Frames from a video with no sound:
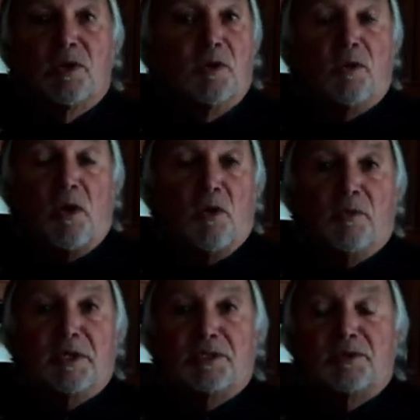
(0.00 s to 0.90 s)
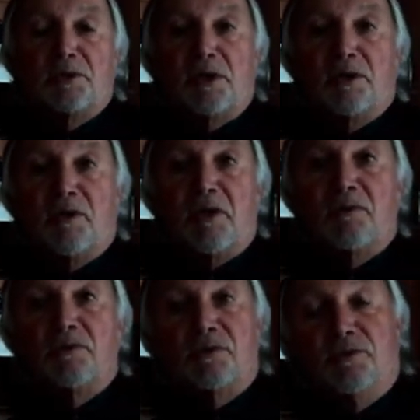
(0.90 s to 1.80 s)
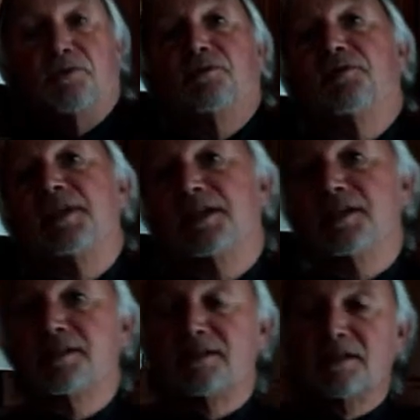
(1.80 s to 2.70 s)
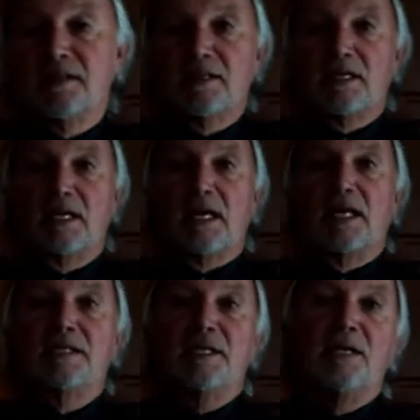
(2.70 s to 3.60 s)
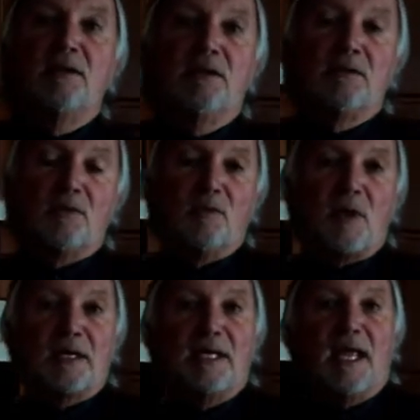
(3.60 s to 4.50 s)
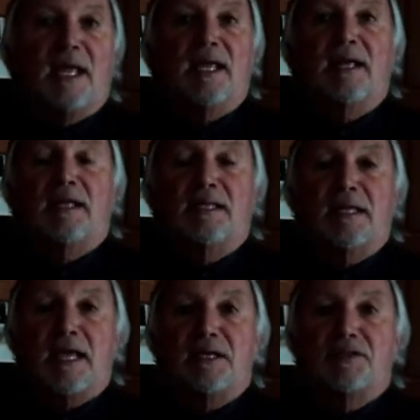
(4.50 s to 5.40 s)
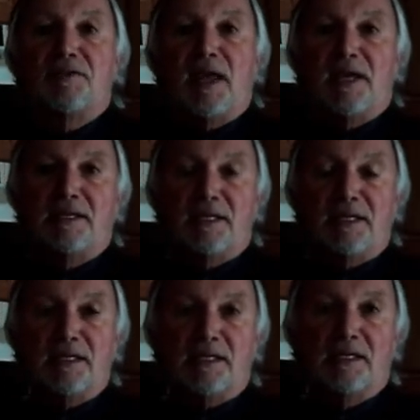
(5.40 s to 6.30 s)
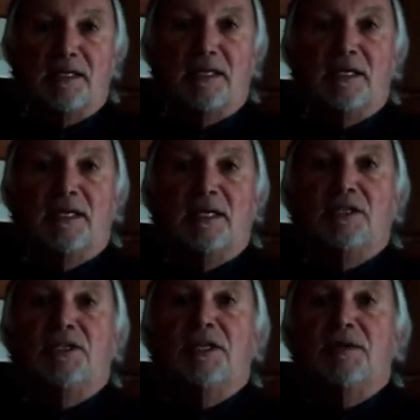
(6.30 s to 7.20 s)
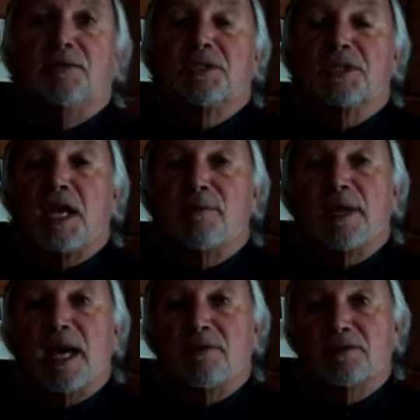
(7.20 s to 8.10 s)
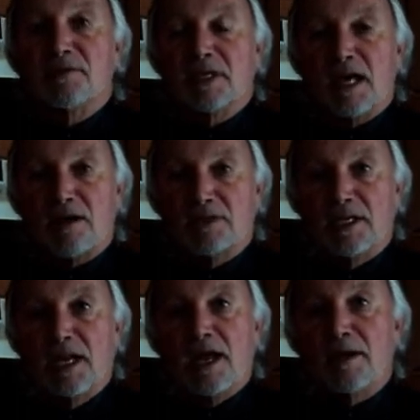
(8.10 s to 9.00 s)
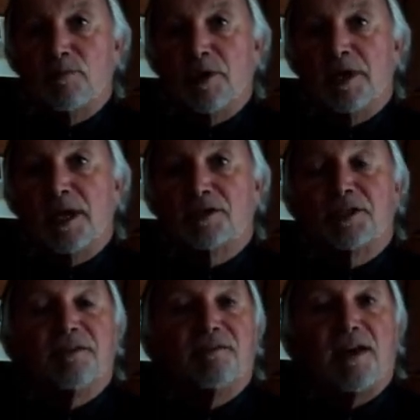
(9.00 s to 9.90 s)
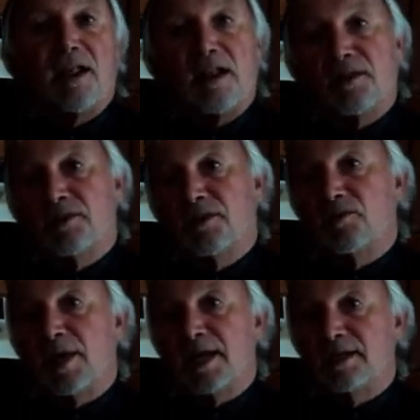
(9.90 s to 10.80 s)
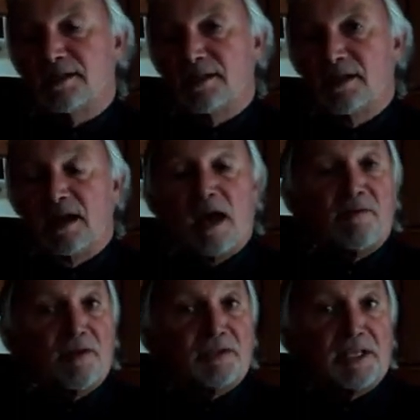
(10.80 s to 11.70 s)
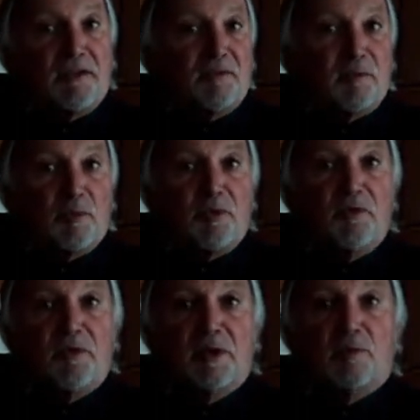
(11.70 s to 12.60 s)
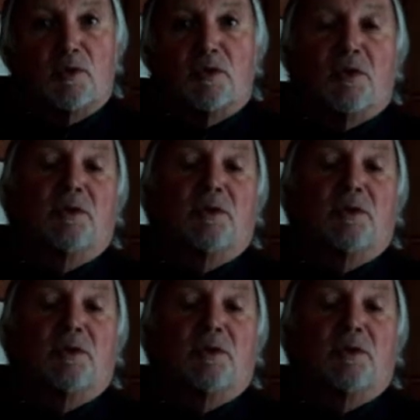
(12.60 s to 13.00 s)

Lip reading: who always stood on her own 2 feet until one day, at the age of 80, she was coming out of the county library and she fell under the weight of her self-improving book,